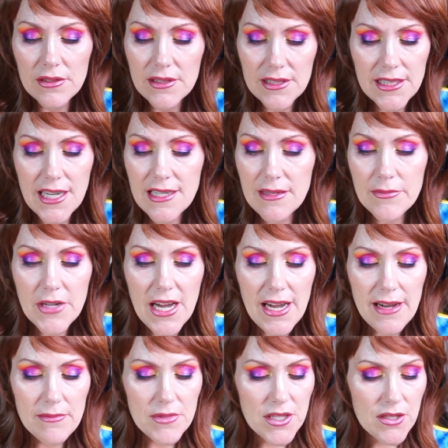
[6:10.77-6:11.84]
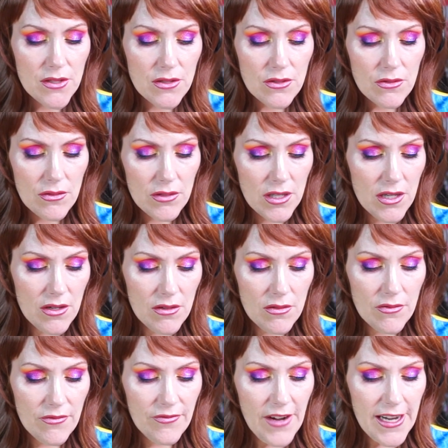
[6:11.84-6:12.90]
take some time
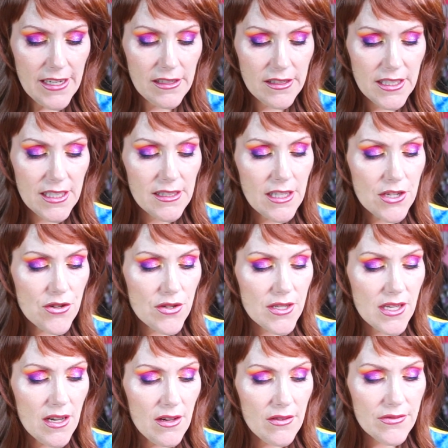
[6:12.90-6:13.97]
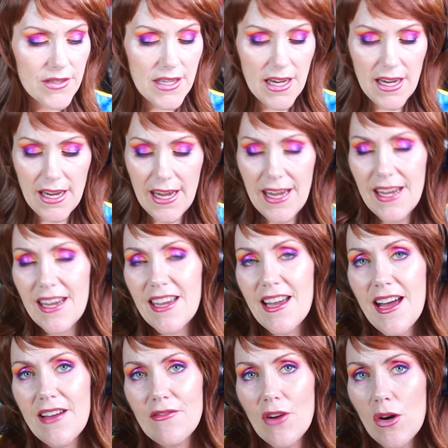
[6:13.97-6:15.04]
to, finally let yourself say, hey,
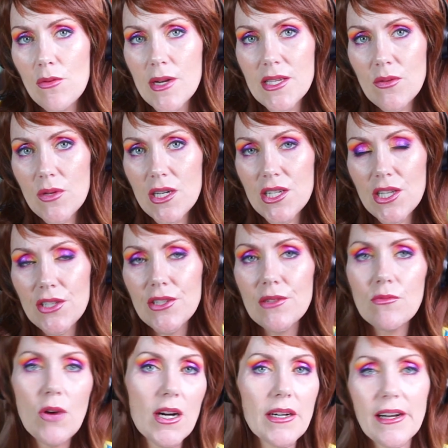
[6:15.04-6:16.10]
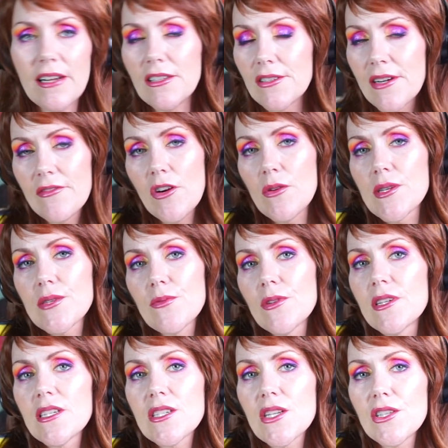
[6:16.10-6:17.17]
I've always wanted to learn watercolor. I've always
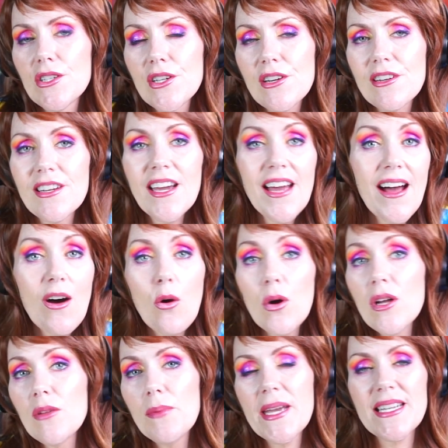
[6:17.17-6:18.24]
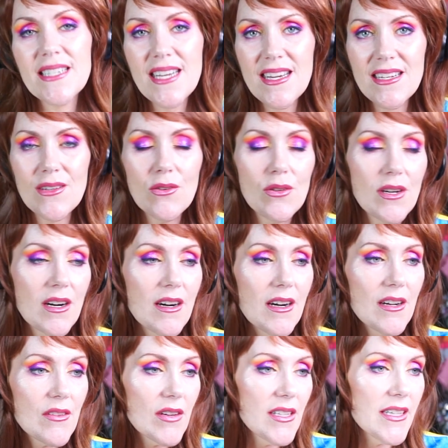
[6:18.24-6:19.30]
wanted to learn oil painting or
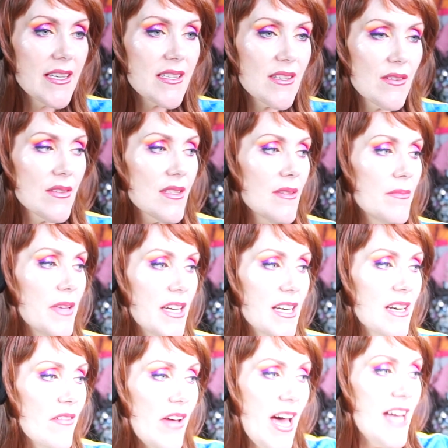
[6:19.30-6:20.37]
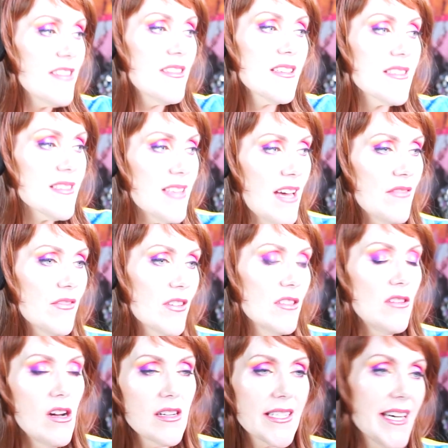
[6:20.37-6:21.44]
acrylics or something. And I've had this set for a
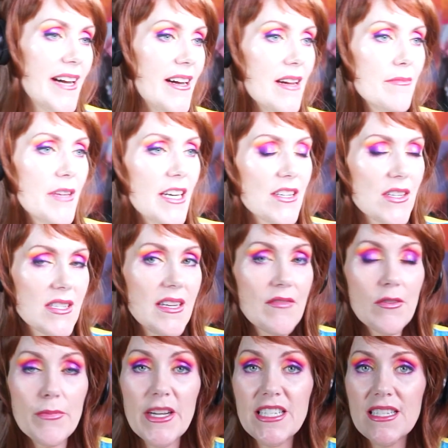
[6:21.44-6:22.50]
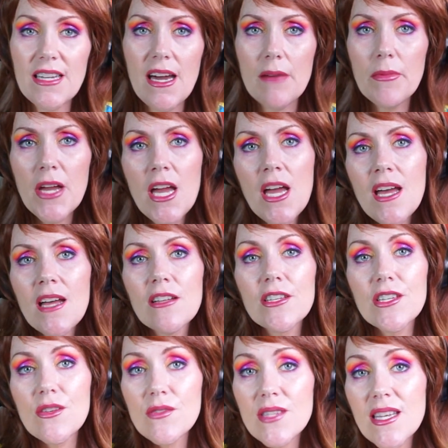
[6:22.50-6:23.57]
long time and I just never picked it up.
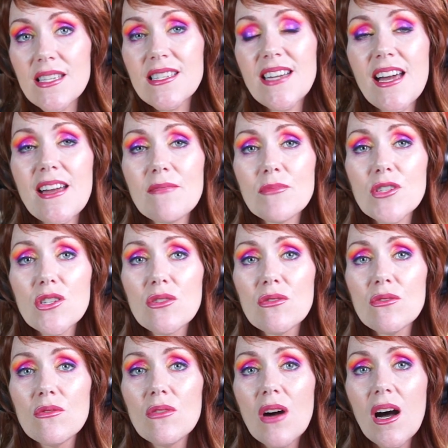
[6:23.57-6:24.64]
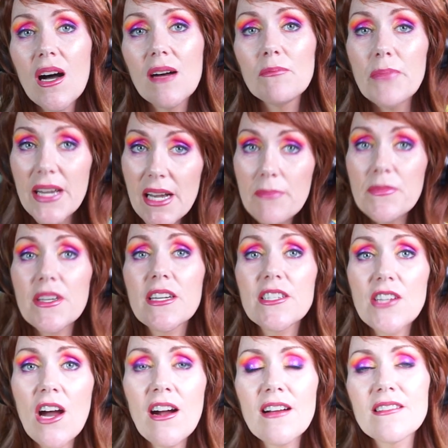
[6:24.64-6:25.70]
Use this time to pick up the
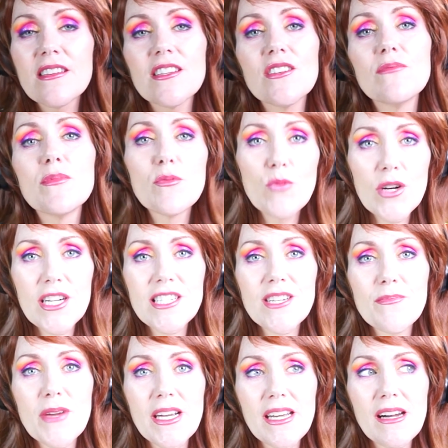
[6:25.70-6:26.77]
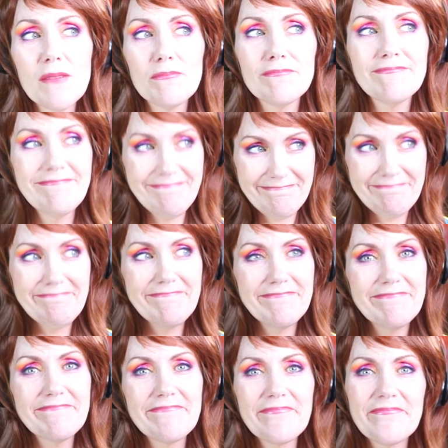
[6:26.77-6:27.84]
guitar that you've been wanting to pick up
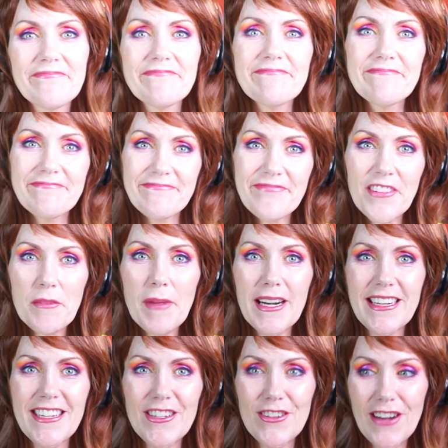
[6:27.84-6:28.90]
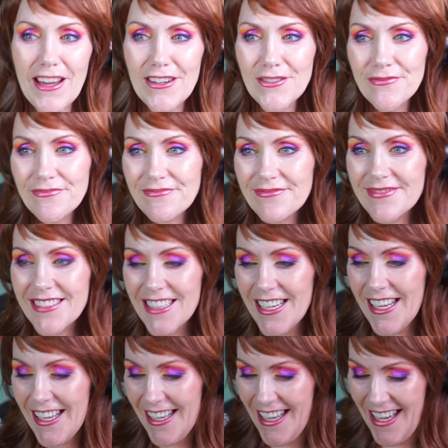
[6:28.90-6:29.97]
for about a year now.
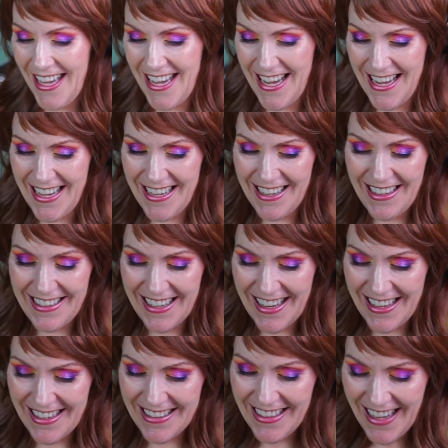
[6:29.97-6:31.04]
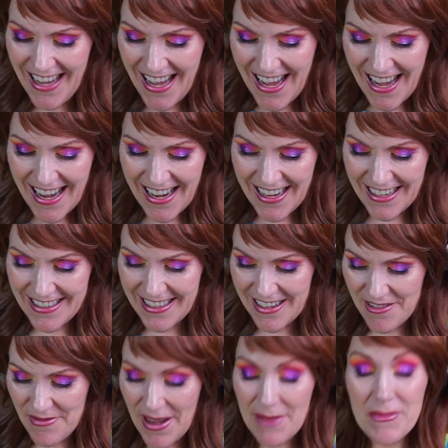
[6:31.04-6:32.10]
Again, and
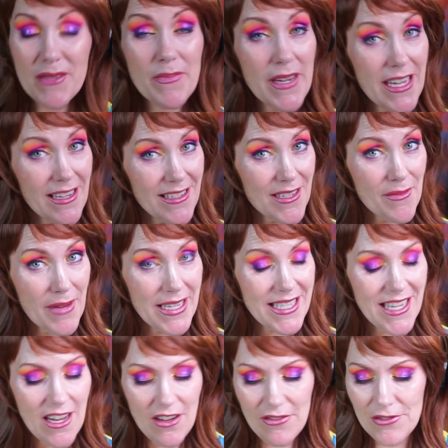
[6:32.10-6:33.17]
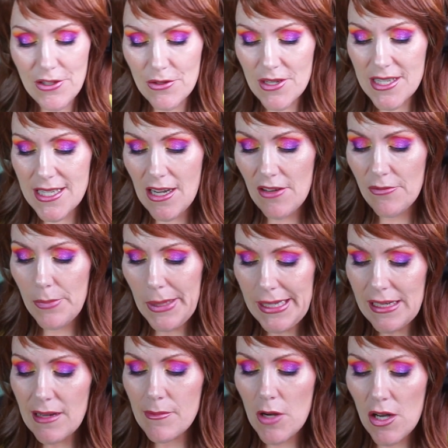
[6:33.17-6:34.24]
I'm speaking to myself, note to self,
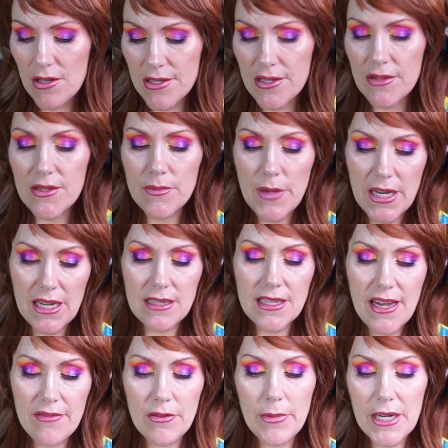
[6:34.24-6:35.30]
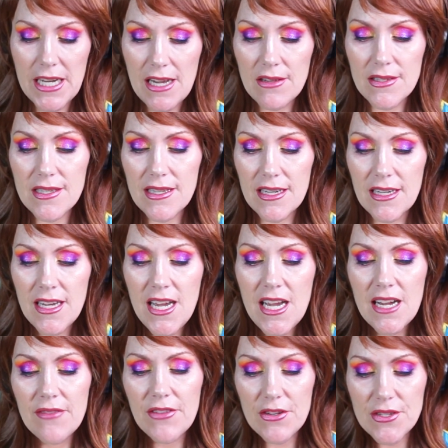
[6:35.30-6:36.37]
but I'm also speaking to everybody else that
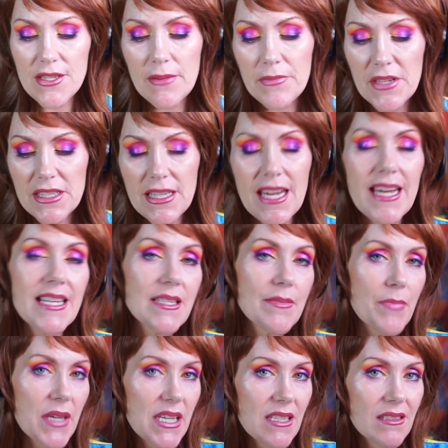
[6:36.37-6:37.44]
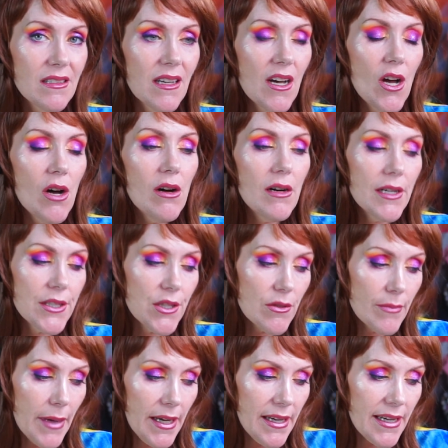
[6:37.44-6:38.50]
if there's something that has been on your
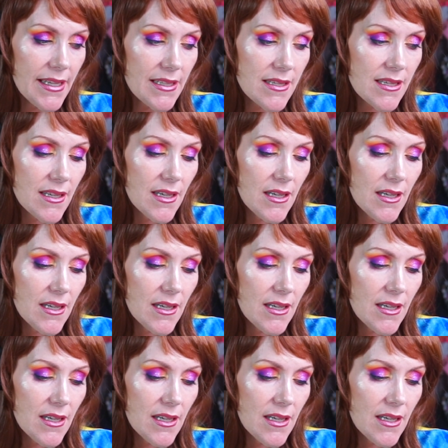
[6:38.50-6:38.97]
mind